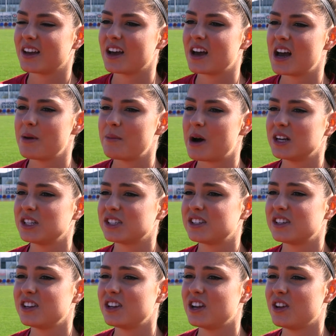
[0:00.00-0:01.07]
I just
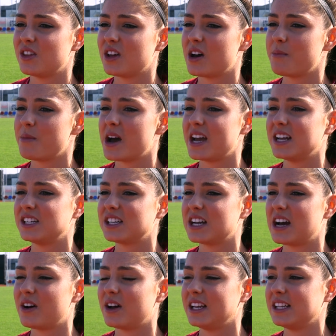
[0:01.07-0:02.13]
knew that at my age
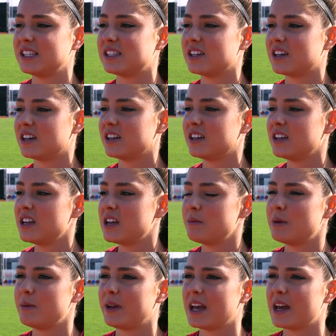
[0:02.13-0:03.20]
now I need to
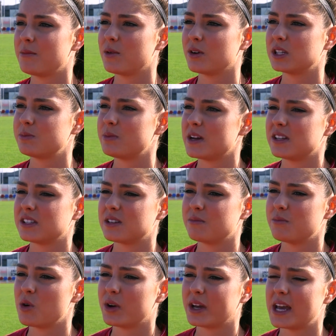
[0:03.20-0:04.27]
be getting more experience
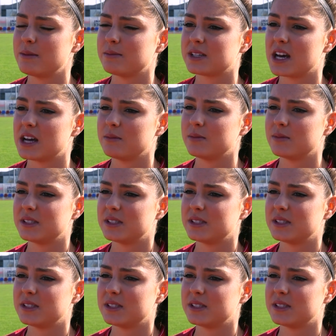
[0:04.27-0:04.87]
and more game time.